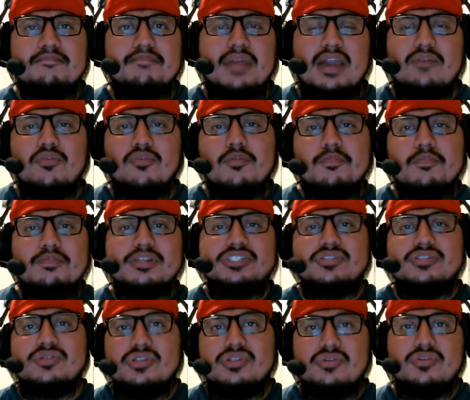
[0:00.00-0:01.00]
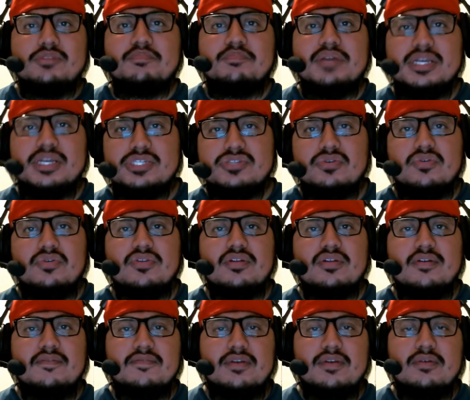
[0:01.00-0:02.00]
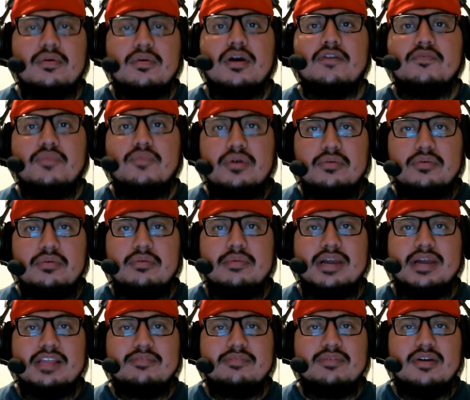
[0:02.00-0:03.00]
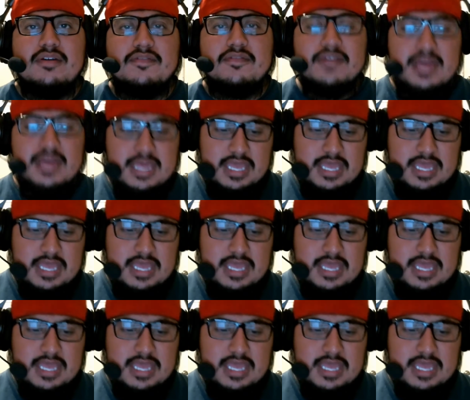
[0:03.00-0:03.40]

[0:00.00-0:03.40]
But I will be showing you the pictures of what it reminds me of.